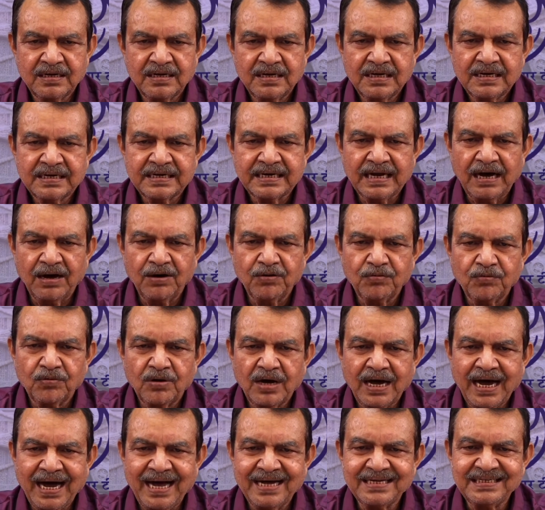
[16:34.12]
Now,
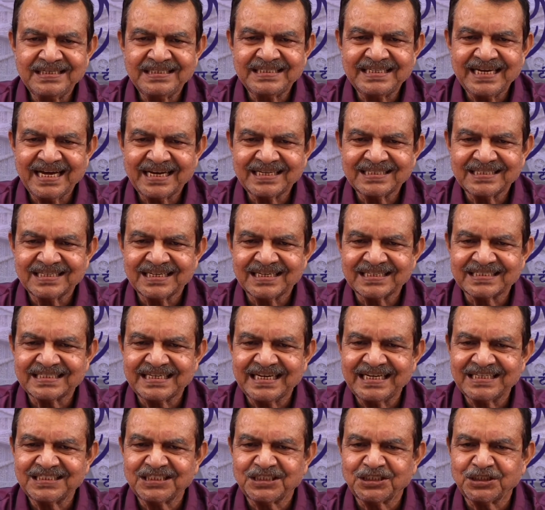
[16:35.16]
I take the
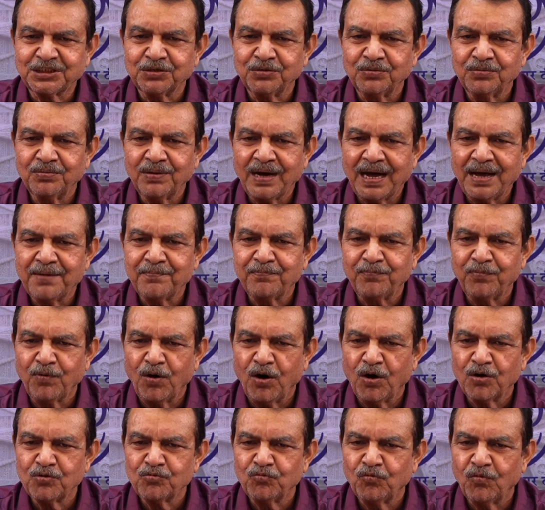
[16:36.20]
test tube, I
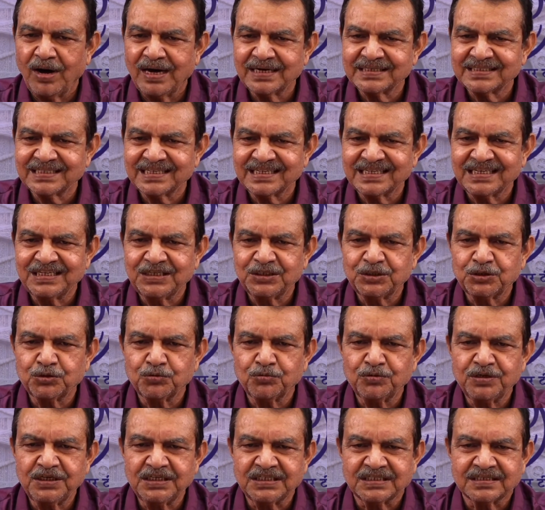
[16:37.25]
pour water into
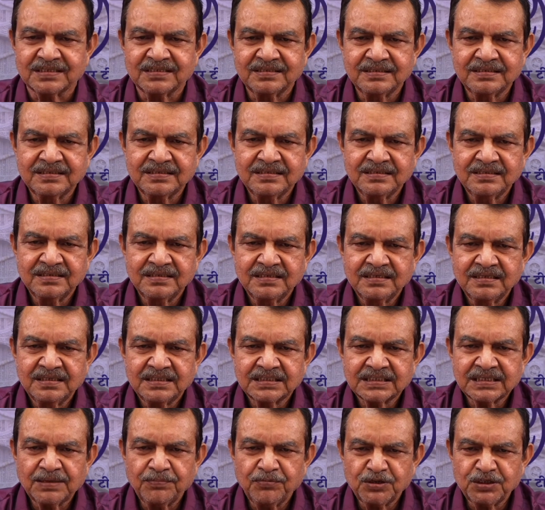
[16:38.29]
it.
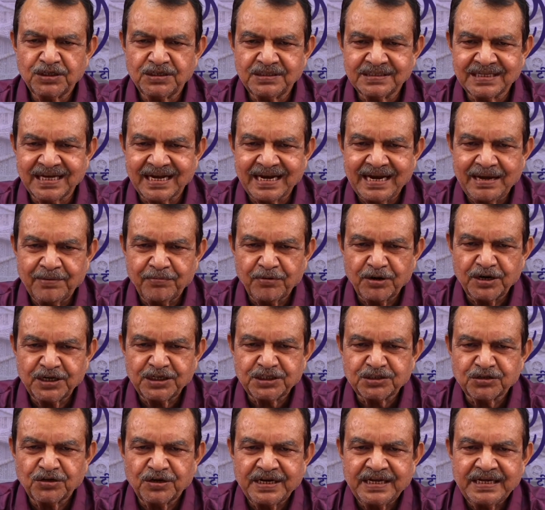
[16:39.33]
Suppose in the
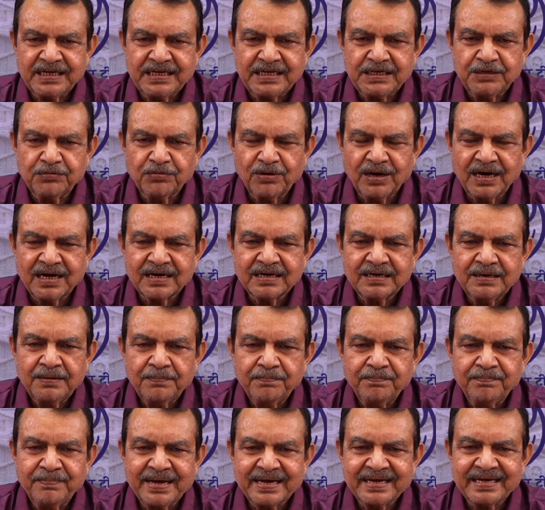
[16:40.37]
laboratory you are
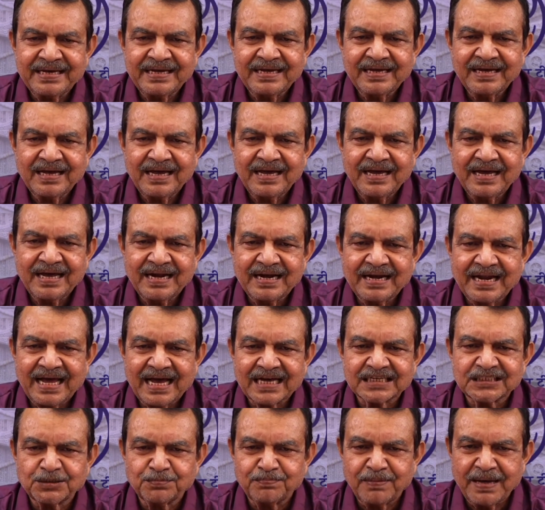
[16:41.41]
making an
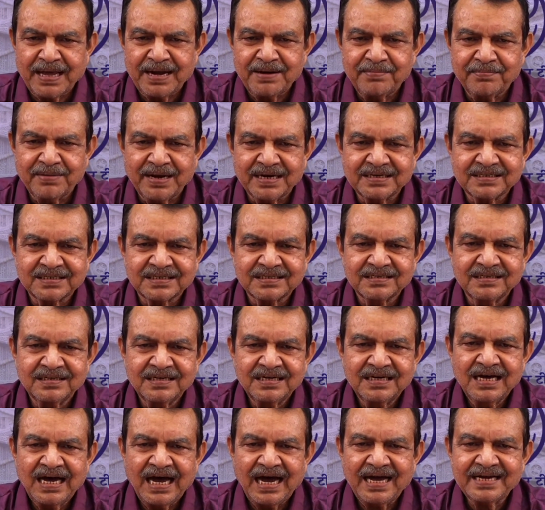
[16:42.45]
experiment.
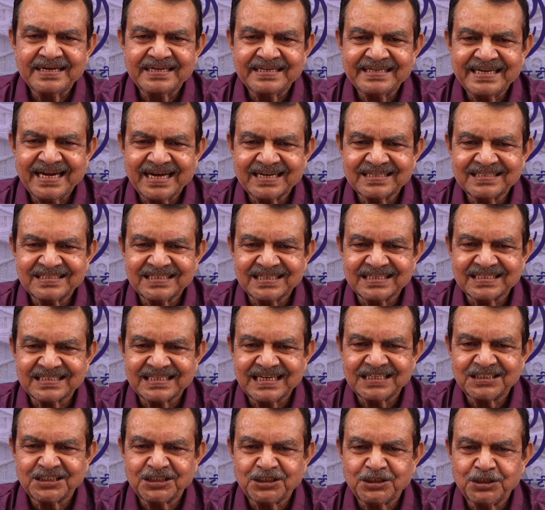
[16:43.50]
I take the
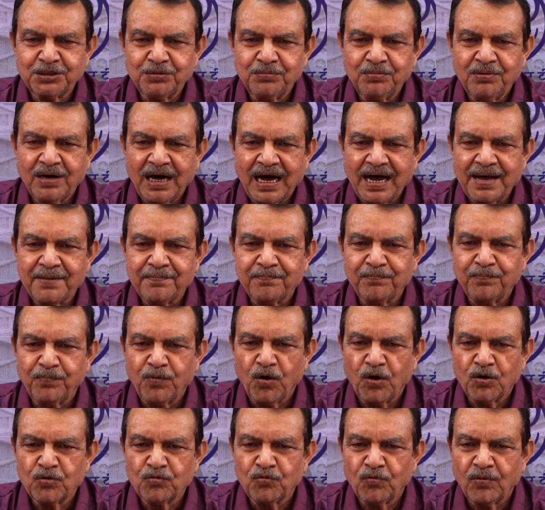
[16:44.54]
test tube, I
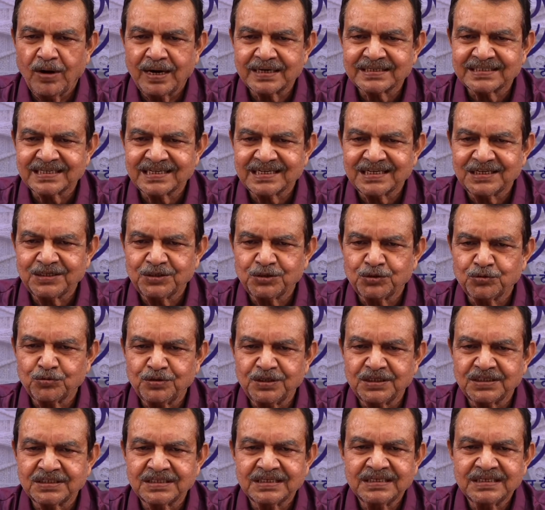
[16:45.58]
pour water into it.